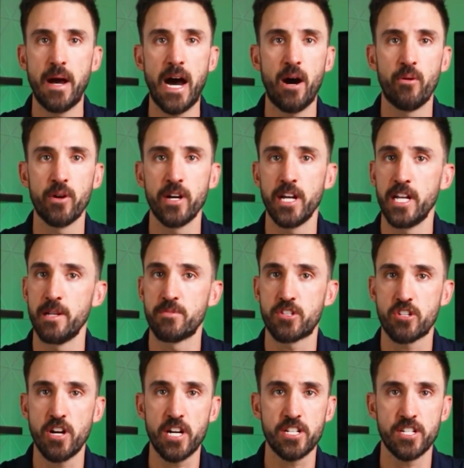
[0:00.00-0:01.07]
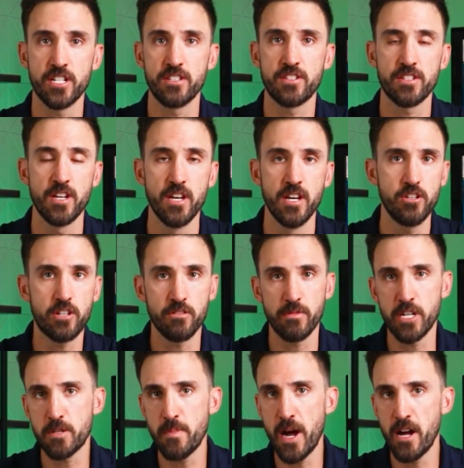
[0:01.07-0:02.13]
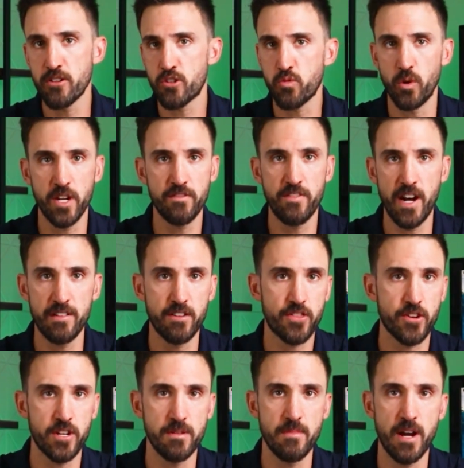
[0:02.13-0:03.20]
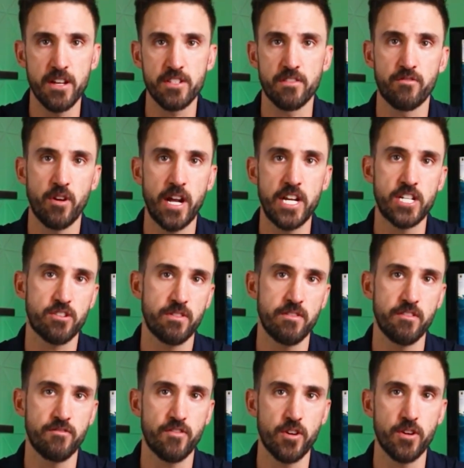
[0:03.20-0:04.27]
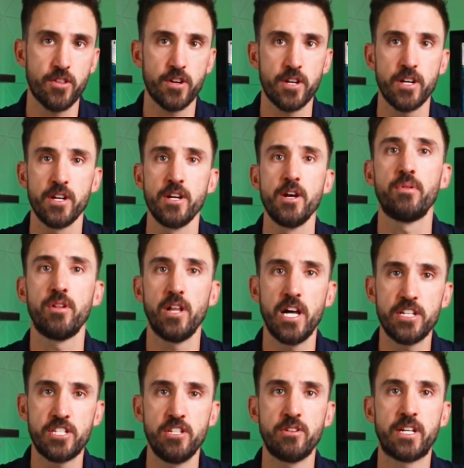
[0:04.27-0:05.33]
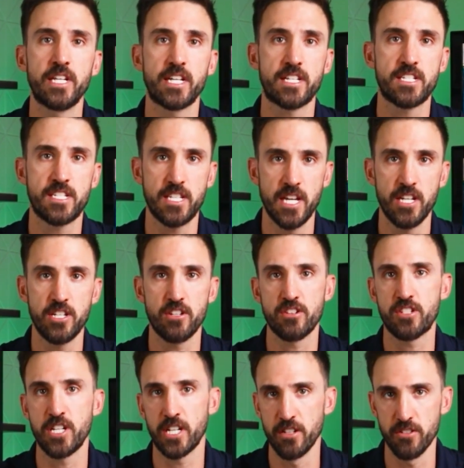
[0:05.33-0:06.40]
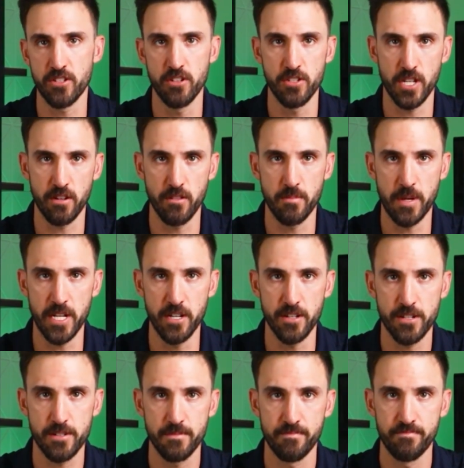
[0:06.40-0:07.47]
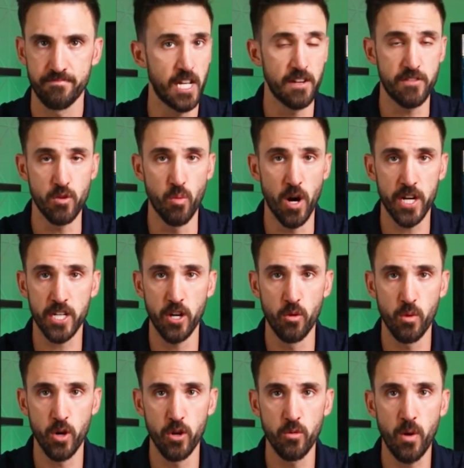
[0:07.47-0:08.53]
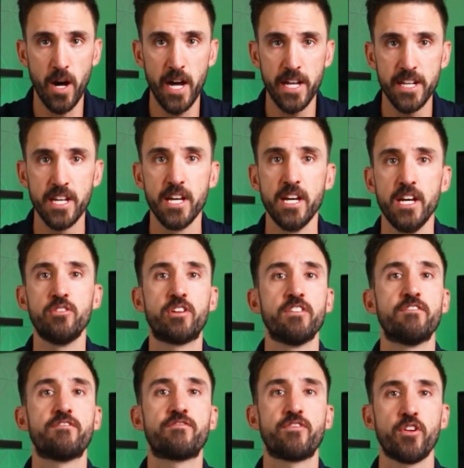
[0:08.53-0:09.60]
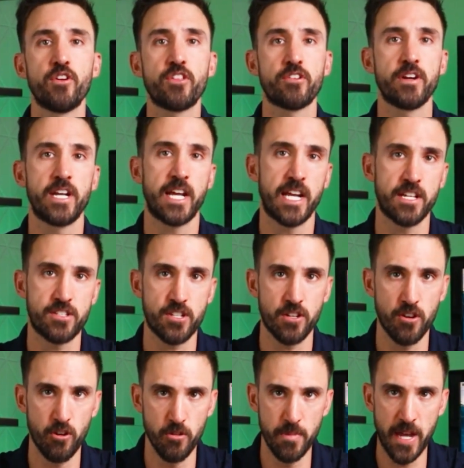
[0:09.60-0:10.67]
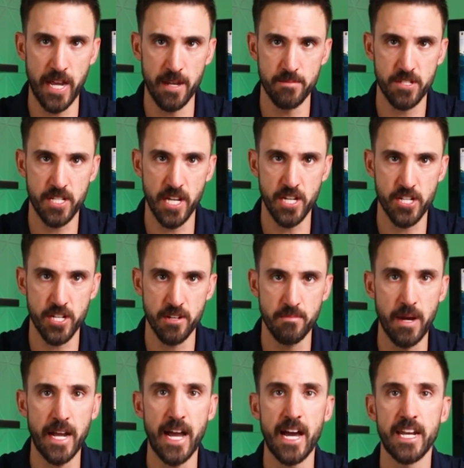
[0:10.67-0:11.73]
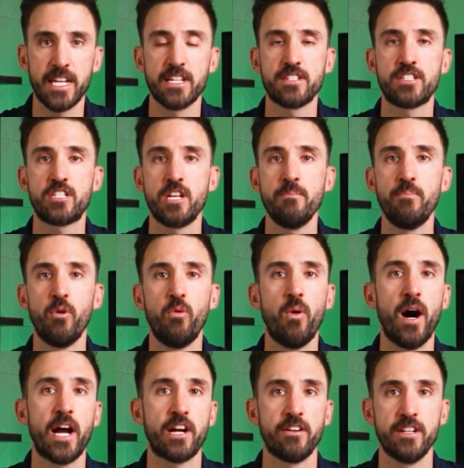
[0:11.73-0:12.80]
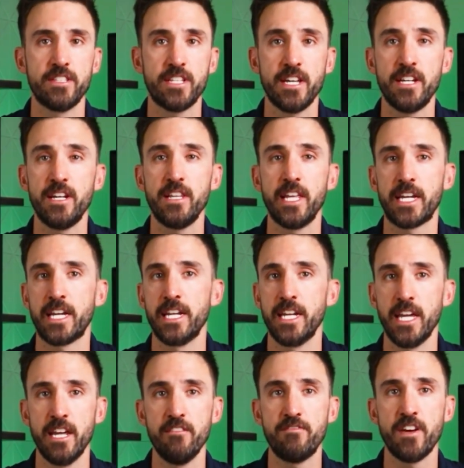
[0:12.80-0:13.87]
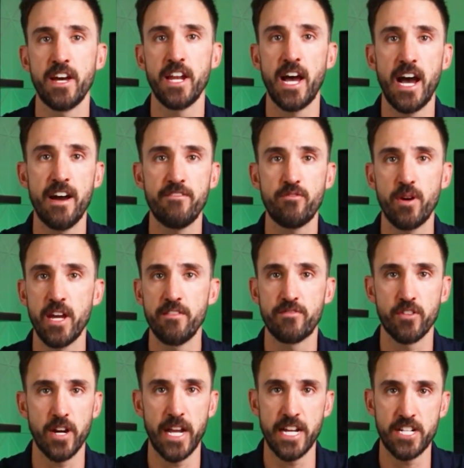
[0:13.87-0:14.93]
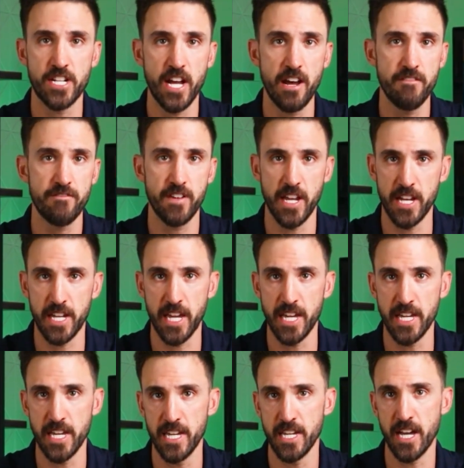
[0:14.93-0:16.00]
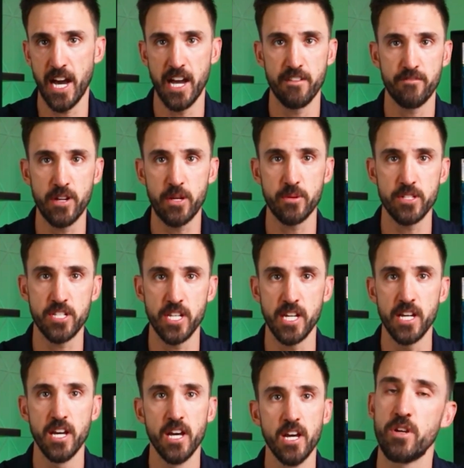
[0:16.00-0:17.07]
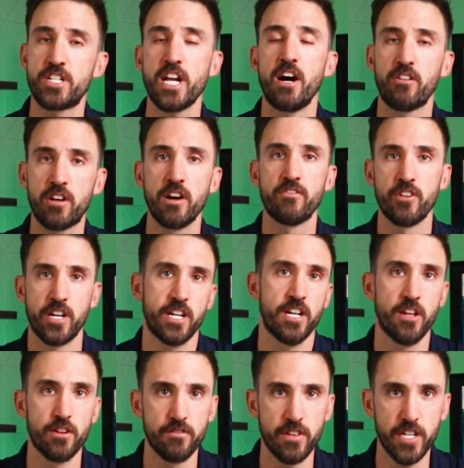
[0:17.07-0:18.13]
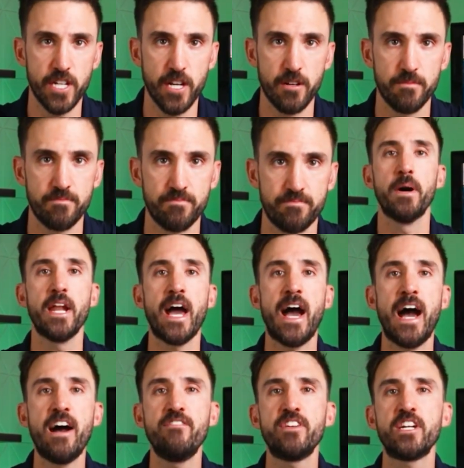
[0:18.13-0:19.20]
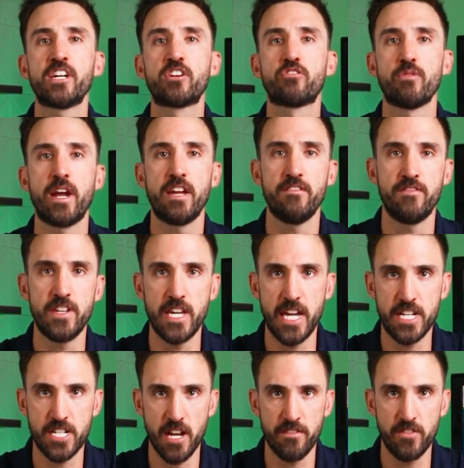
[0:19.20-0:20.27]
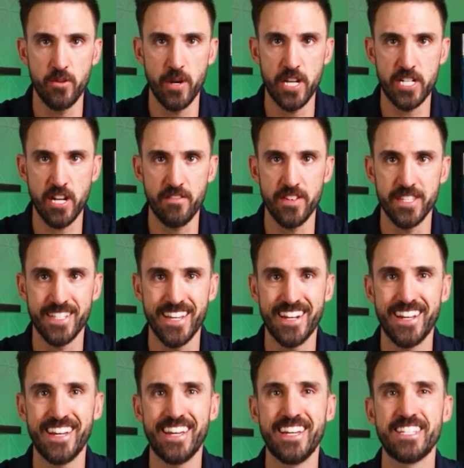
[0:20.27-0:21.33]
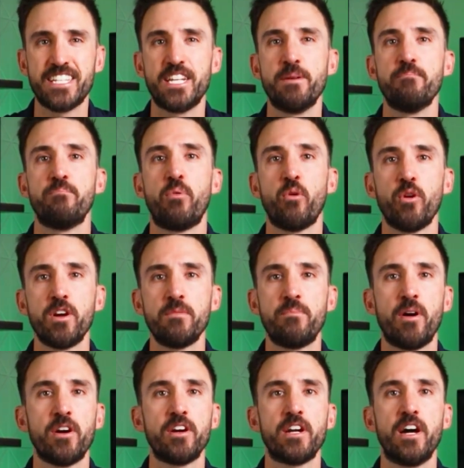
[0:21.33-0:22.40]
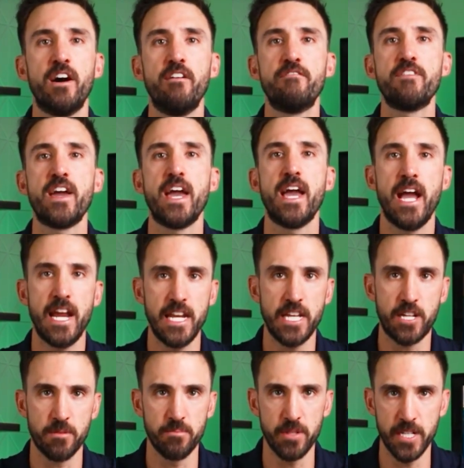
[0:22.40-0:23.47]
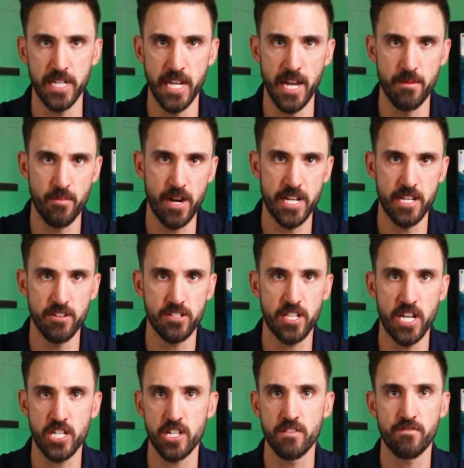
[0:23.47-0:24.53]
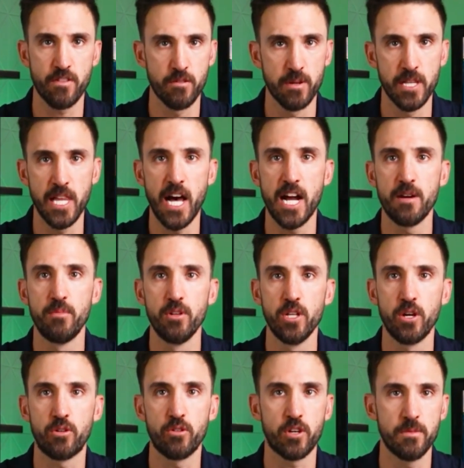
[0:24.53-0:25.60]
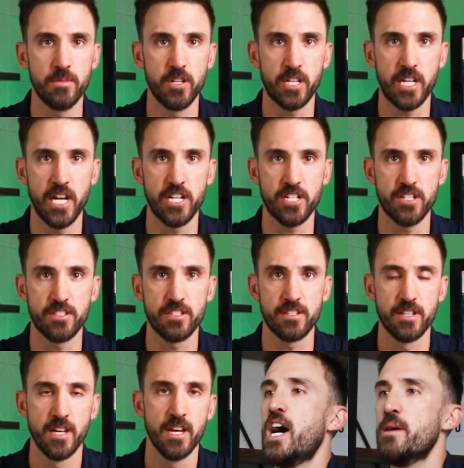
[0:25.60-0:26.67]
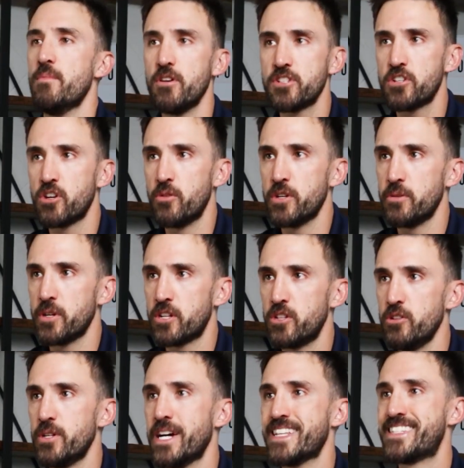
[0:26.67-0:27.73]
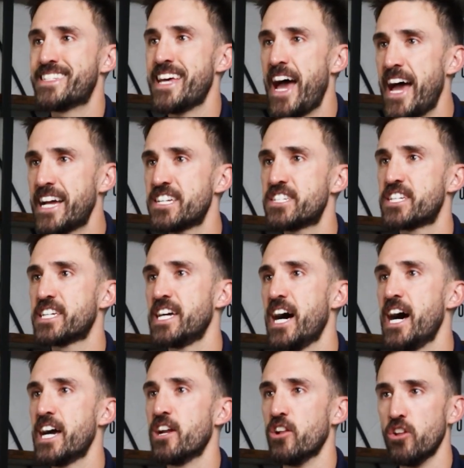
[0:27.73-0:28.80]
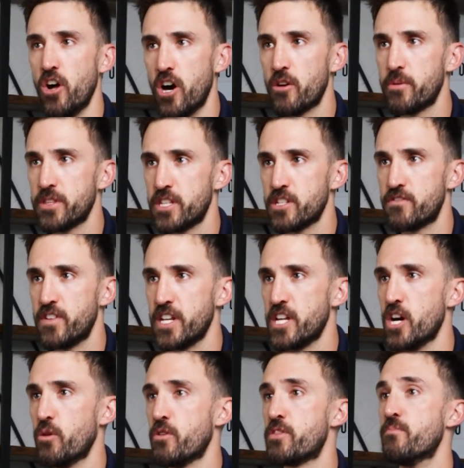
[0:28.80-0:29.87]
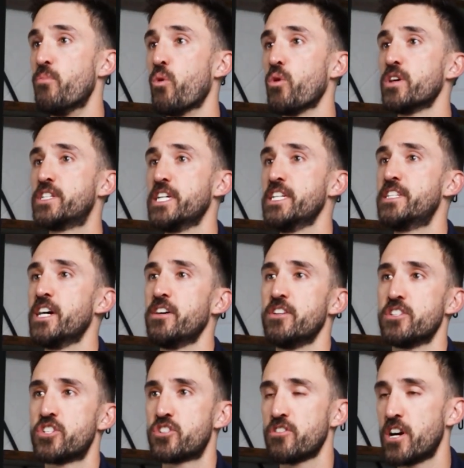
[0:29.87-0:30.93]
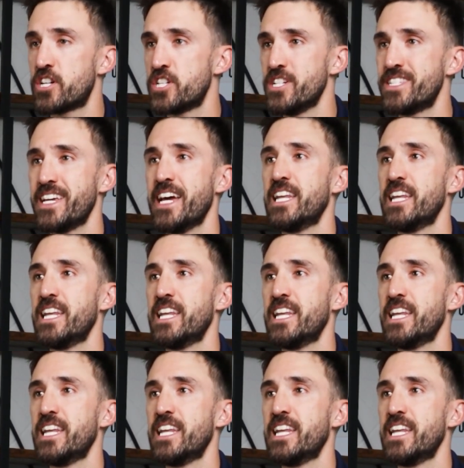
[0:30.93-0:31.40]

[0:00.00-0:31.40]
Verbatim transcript: power, and obstructions, you can reach about 25 to 30 miles of range or even further, plus you can extend your signals using repeaters. And if you want to go worldwide, you can further enhance your home ham station by adding a simple wire antenna like an end-fed half wave for HF, aka high frequency, which I'll cover in another video. But having a great VHF UHF antenna is an important part of any complete ham radio station for reliable local communications. I'm also going to include a text guide along with this video with more detailed instructions